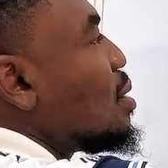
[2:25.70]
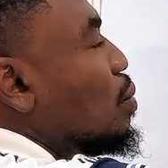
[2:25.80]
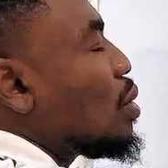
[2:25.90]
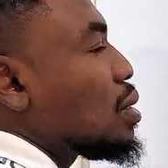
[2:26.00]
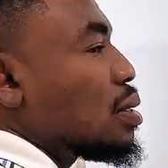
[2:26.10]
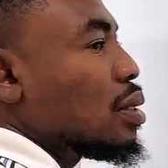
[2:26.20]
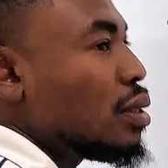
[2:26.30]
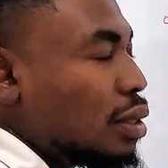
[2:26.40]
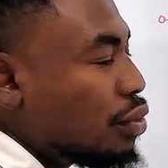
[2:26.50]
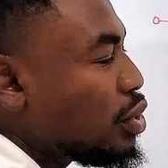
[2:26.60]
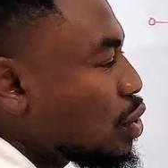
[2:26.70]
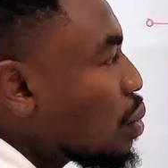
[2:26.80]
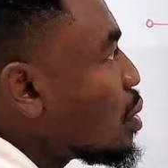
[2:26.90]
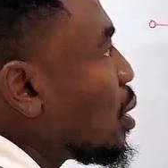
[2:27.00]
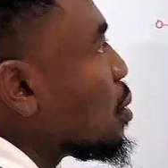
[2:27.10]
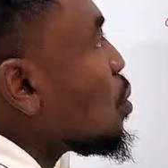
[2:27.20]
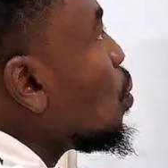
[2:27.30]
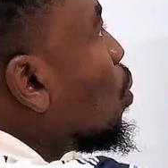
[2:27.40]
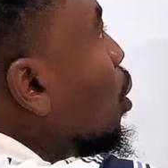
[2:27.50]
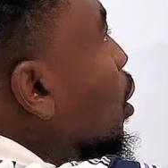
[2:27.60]
the what? Resultant.
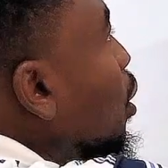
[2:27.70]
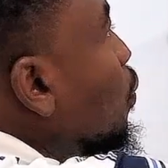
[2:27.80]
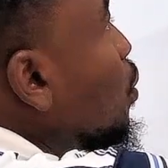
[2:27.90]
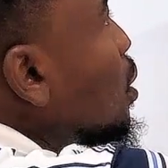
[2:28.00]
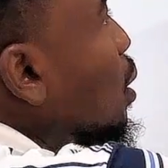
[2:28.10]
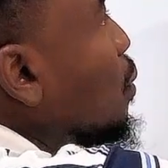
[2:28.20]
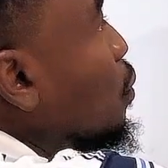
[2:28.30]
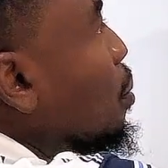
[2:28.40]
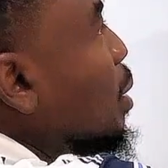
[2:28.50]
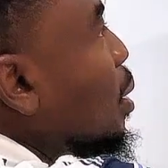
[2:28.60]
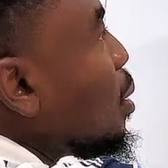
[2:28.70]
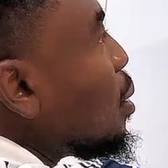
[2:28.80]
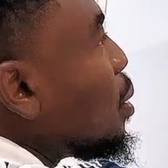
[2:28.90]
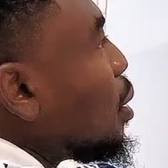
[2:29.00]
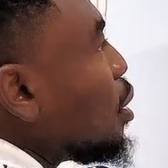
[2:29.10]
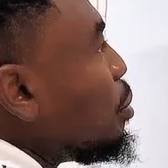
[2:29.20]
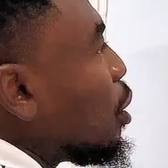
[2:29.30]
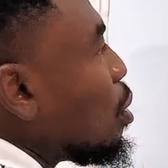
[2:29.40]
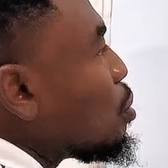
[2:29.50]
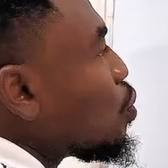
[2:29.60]
So if you take it from here, it
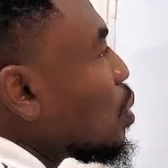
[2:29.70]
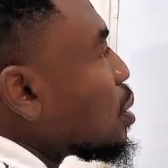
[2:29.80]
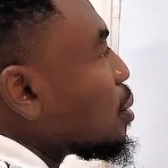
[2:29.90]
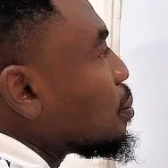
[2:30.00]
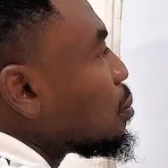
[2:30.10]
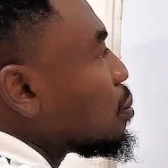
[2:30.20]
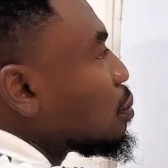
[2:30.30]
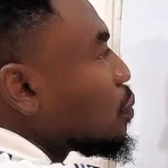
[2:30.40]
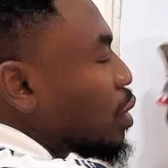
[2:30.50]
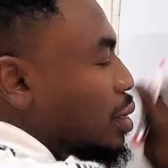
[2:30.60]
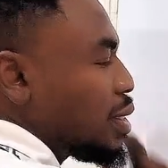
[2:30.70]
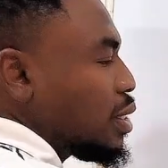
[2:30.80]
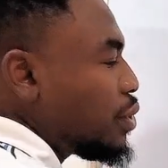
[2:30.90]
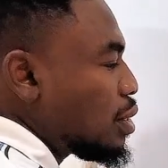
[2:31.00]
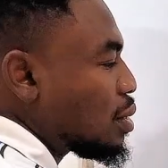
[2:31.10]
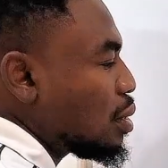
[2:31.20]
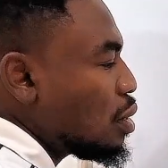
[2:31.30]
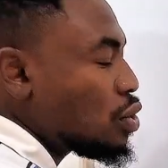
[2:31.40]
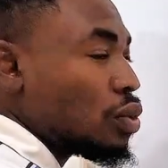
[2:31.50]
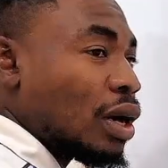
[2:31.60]
becomes what? Series.
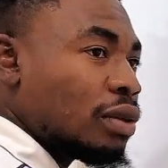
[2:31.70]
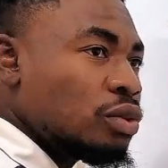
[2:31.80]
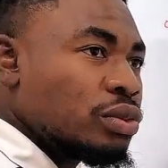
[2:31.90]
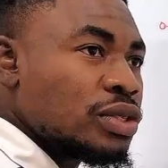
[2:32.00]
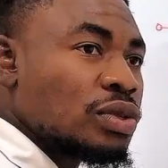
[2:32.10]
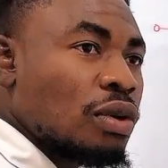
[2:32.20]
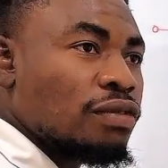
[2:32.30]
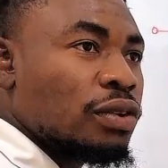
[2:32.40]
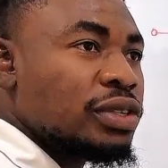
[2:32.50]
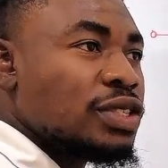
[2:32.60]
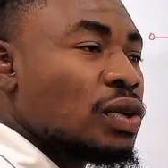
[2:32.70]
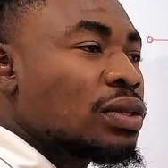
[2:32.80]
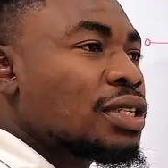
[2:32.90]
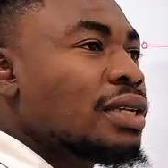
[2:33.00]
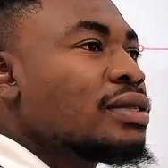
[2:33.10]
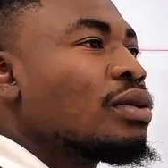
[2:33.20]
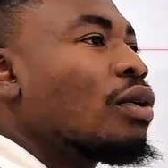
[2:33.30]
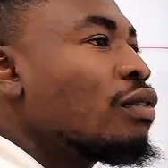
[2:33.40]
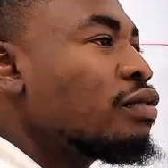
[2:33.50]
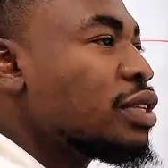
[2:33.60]
So how do we solve for resultant
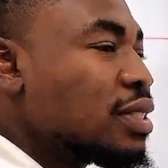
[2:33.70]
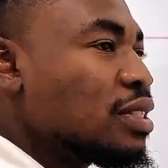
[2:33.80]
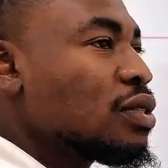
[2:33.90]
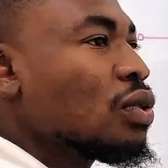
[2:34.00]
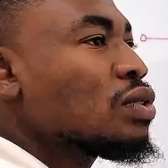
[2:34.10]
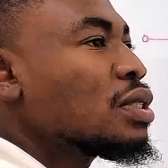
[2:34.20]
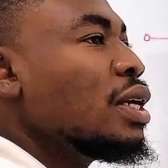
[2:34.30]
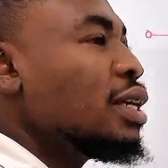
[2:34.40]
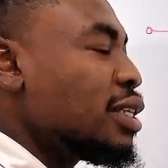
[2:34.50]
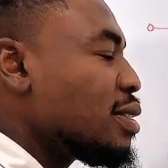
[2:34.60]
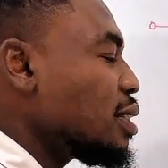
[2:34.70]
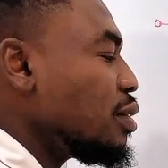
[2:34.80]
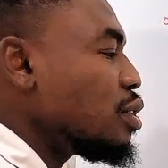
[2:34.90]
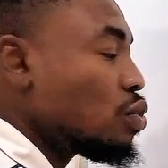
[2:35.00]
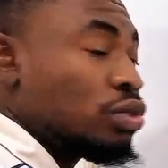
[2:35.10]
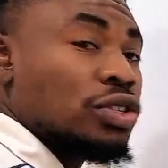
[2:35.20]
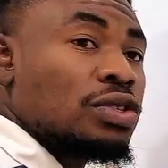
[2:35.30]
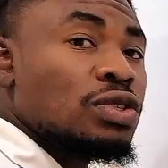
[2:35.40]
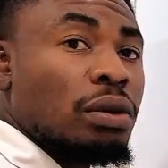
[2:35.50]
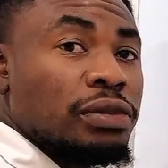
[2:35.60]
of resistors in series? We
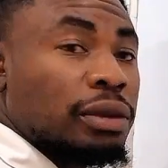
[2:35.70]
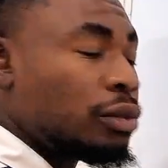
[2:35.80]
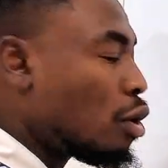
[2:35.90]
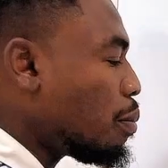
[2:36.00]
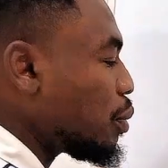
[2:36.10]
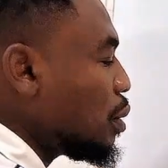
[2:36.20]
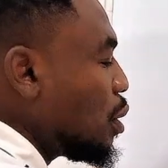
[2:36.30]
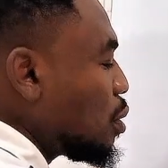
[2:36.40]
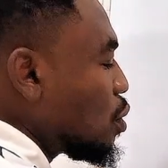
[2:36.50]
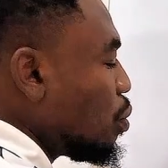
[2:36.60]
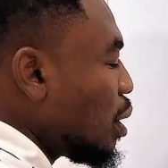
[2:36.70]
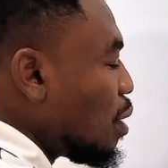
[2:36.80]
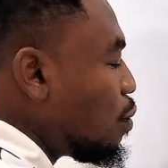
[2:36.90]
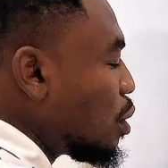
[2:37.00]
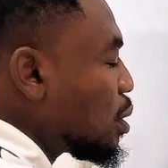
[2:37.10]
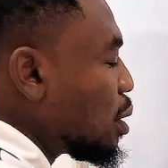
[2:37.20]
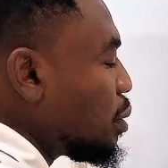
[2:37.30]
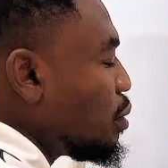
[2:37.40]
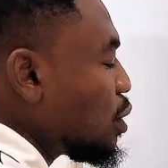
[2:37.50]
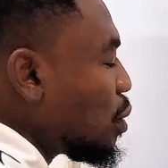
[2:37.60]
just sum them up. So we have what?
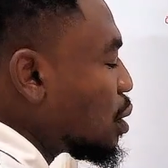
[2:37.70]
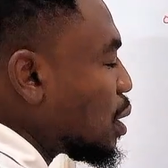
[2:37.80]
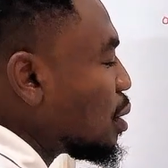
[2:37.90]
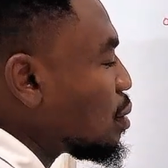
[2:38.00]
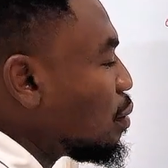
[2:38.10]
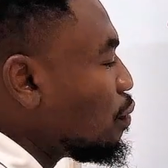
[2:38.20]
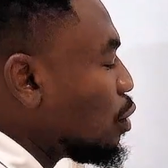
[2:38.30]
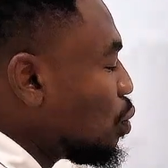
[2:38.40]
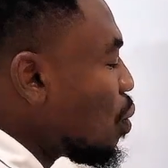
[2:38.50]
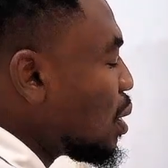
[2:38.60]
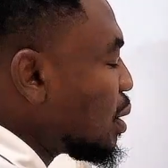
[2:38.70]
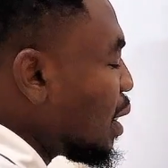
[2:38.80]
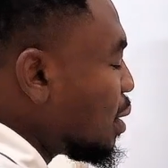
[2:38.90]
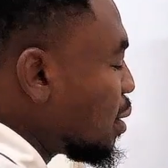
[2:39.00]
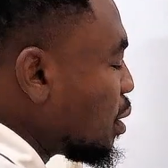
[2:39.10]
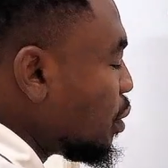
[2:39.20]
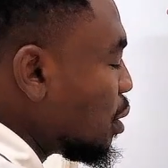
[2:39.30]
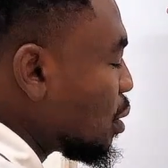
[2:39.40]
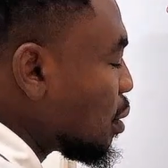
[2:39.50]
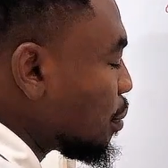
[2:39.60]
Resultant for the ones in
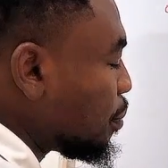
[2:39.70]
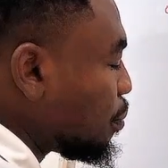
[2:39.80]
series.